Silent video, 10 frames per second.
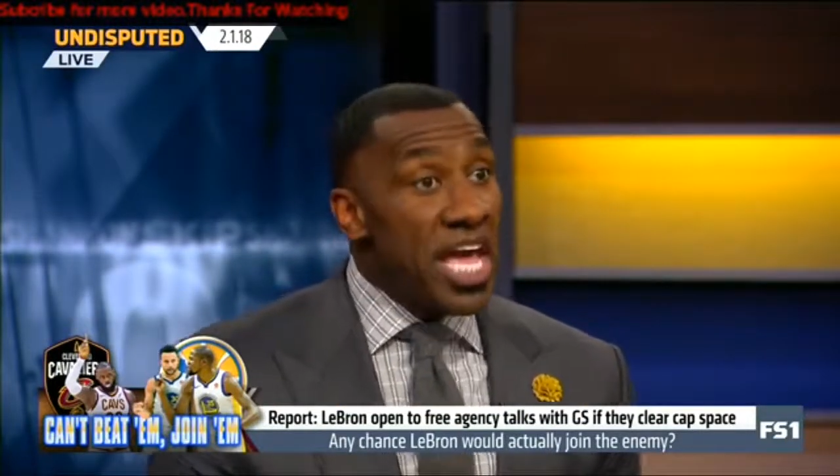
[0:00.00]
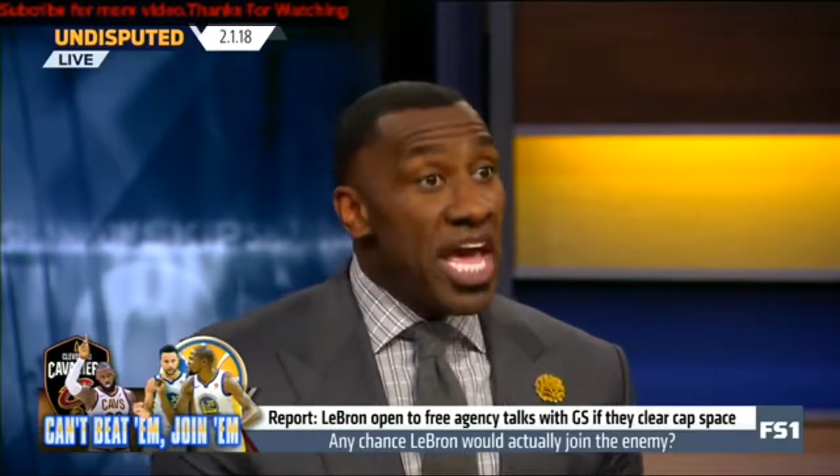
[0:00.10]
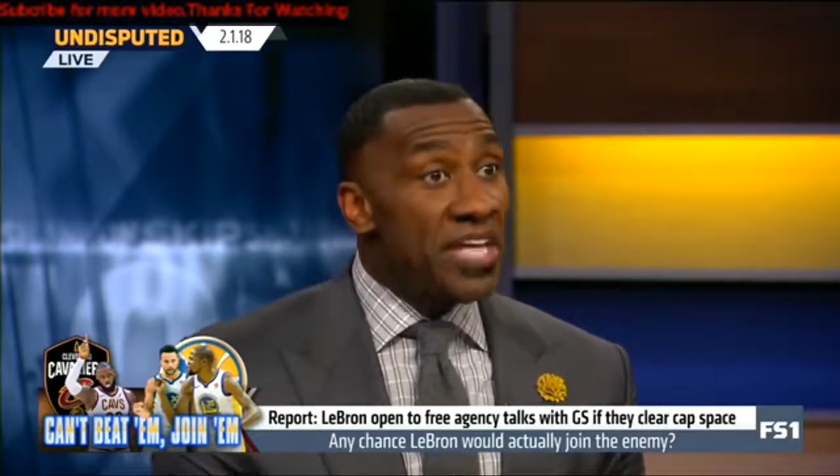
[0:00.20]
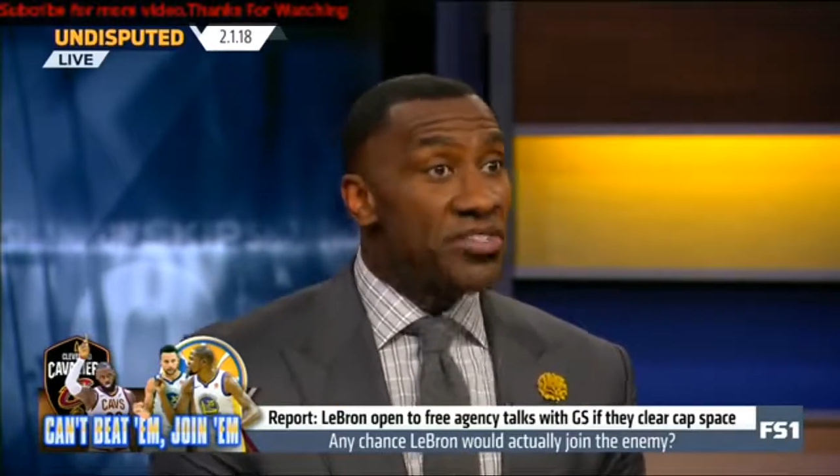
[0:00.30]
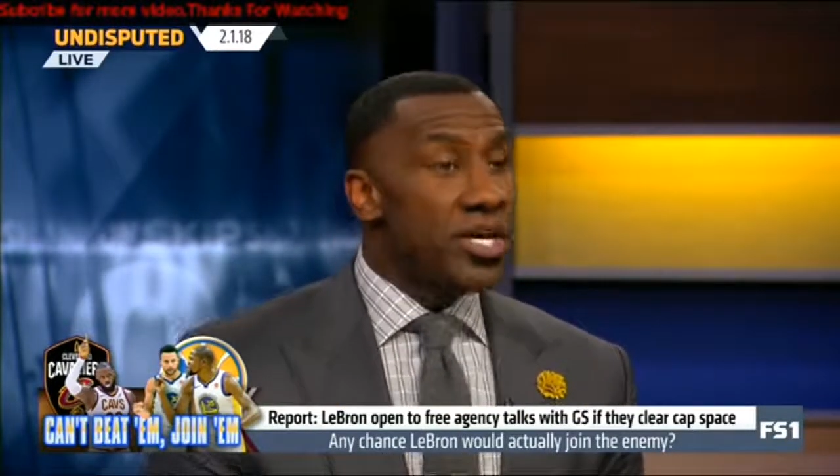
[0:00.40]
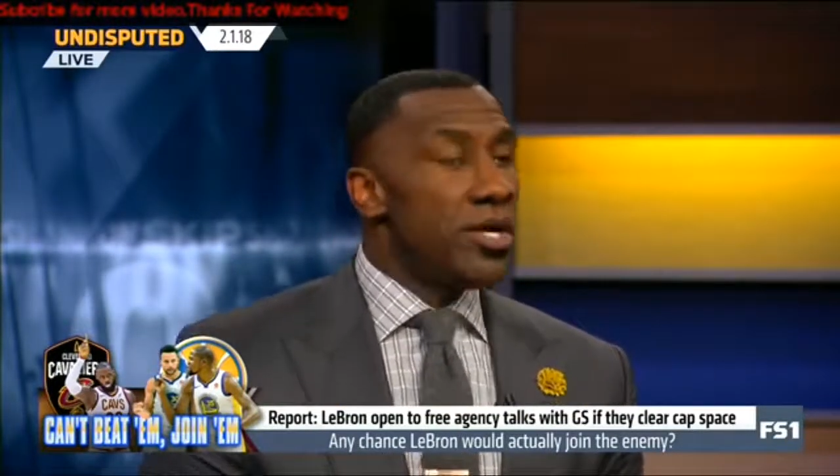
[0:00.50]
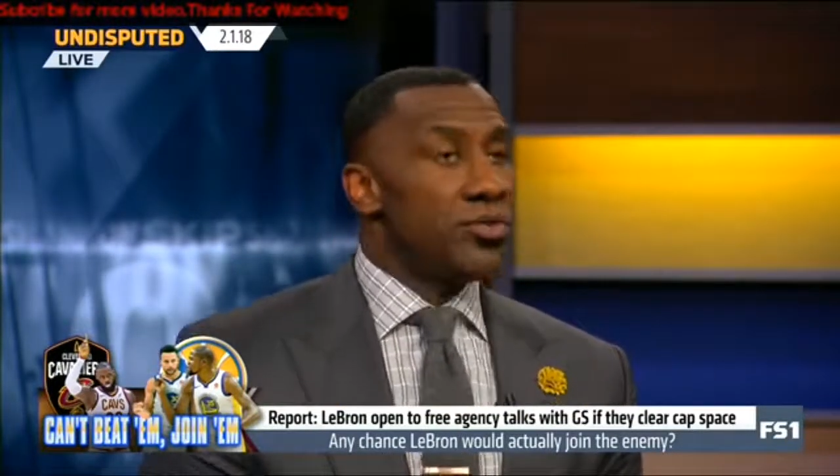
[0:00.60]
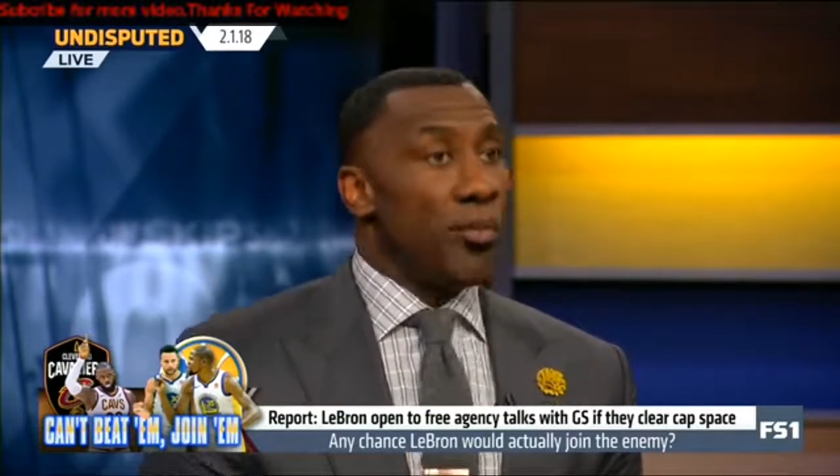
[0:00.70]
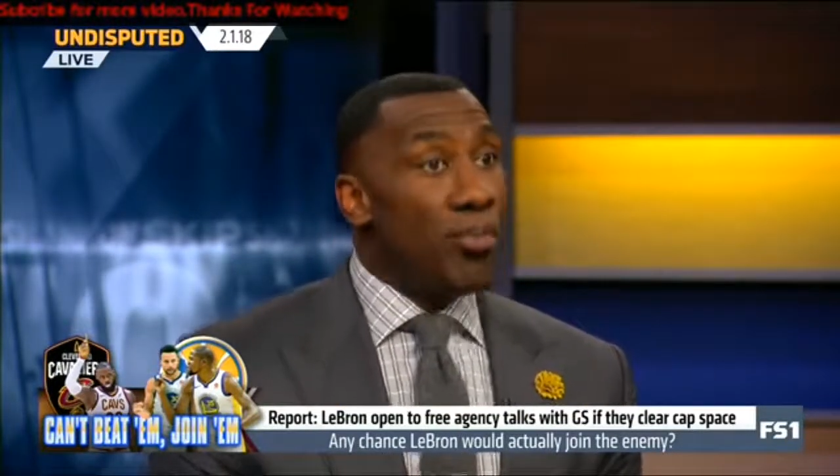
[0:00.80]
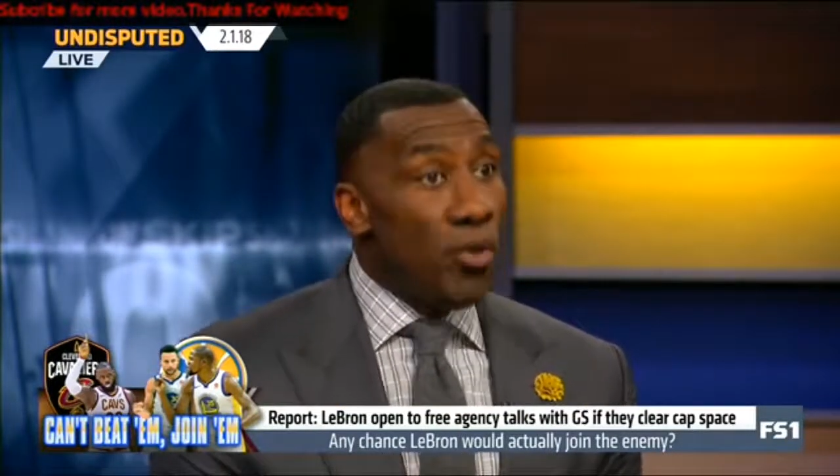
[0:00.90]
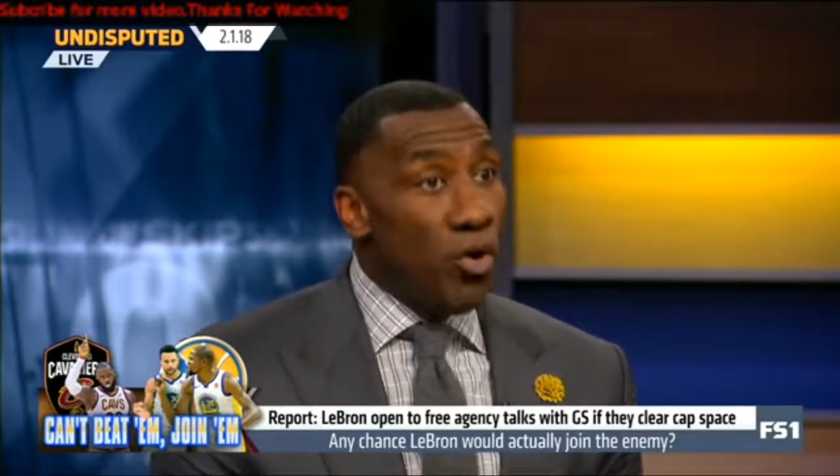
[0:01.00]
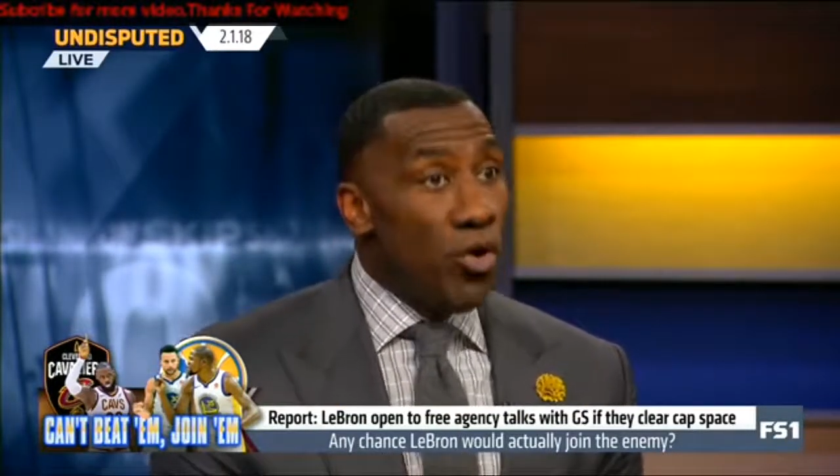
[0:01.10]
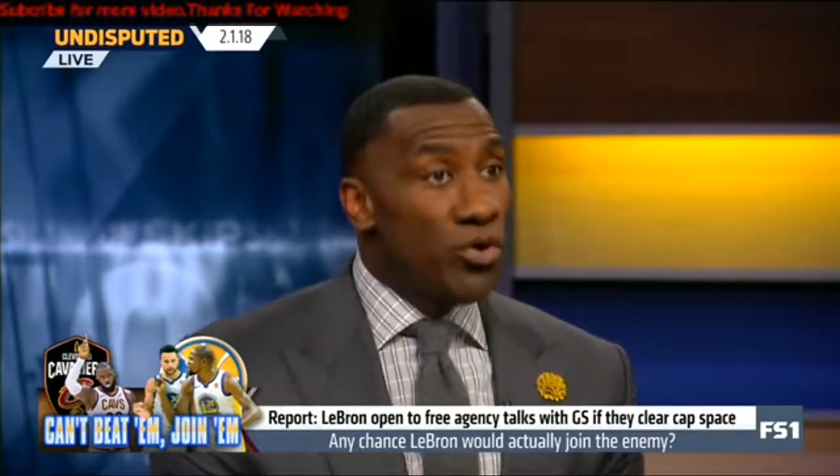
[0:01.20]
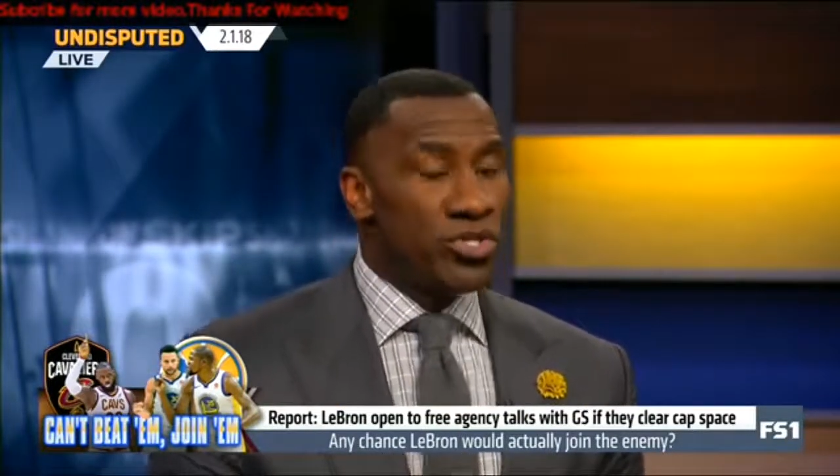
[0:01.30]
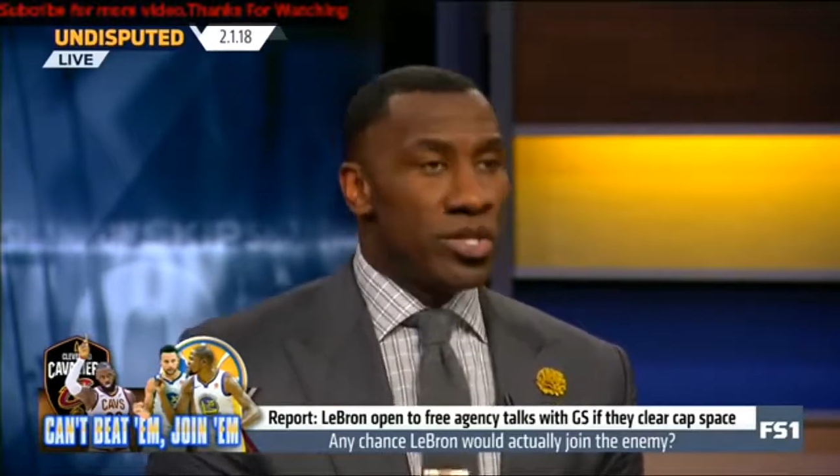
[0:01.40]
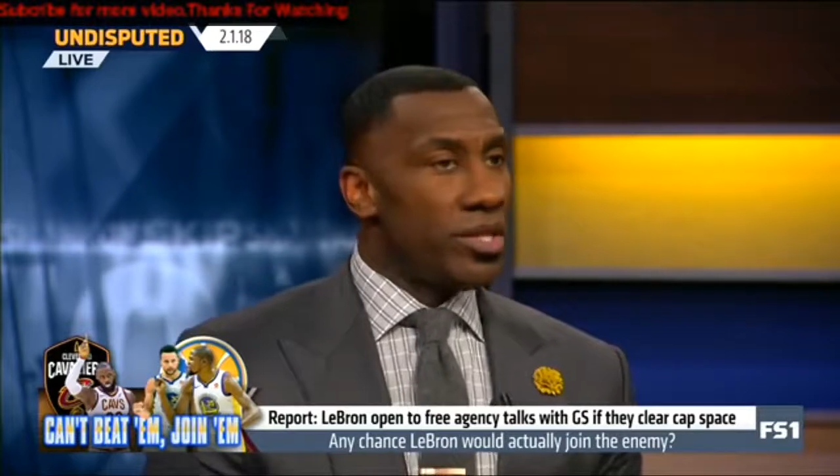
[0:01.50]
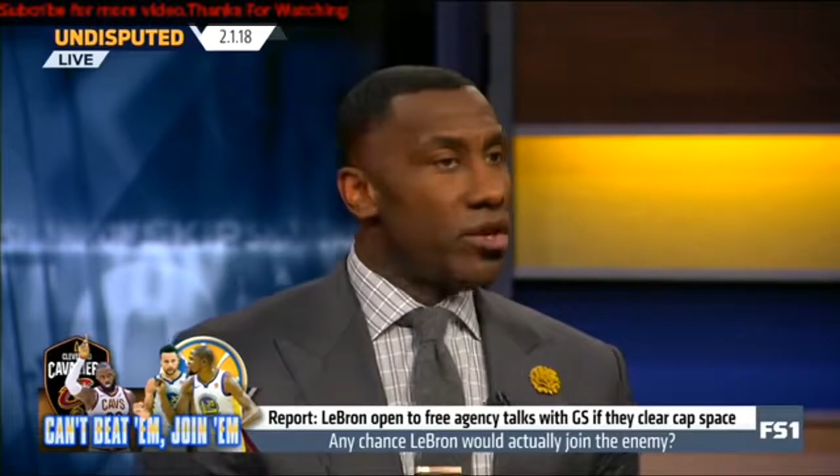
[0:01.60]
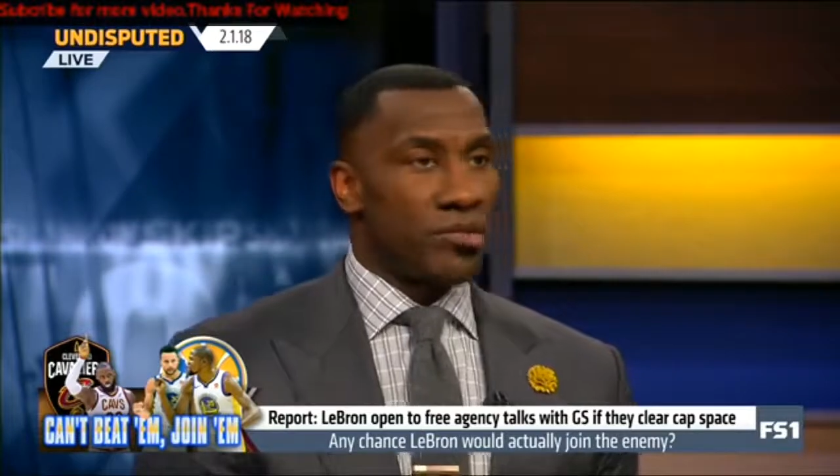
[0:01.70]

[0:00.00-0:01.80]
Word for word: Nets, the Bulls.